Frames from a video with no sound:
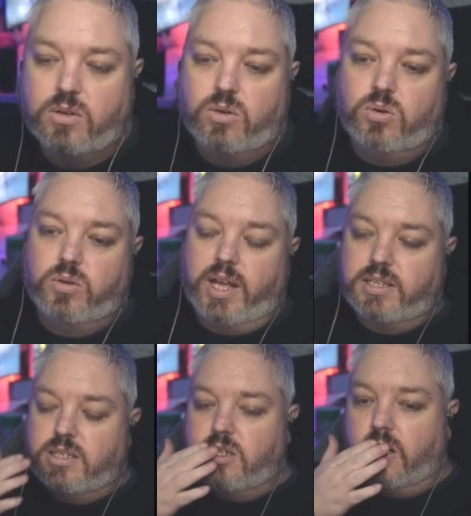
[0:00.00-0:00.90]
Oh,
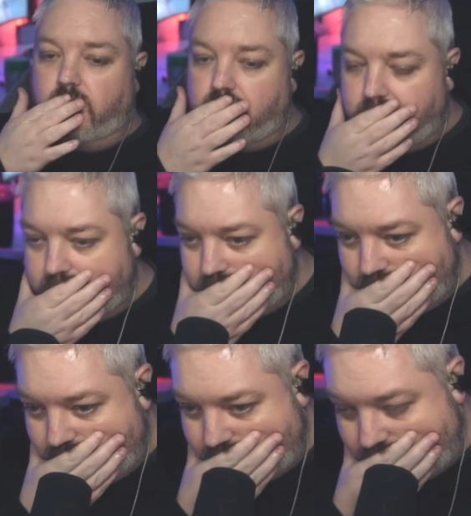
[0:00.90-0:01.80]
that's a shout.
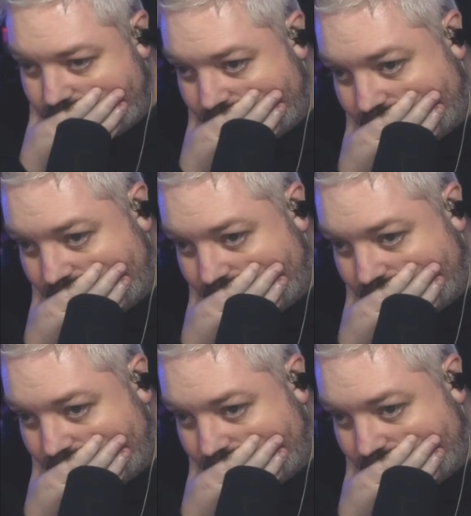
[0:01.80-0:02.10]
Oh, do, do, do,